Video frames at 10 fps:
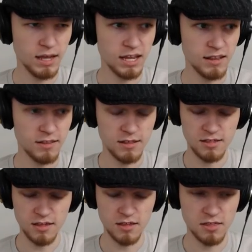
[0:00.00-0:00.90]
And then
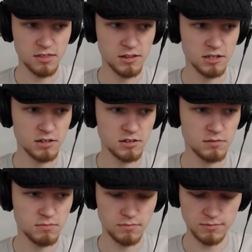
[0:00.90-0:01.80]
this is the little,
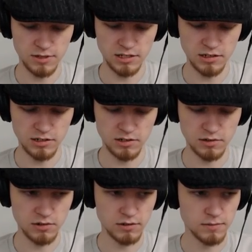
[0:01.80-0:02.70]
the little
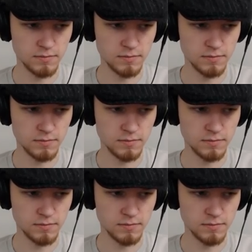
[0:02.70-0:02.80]
dude.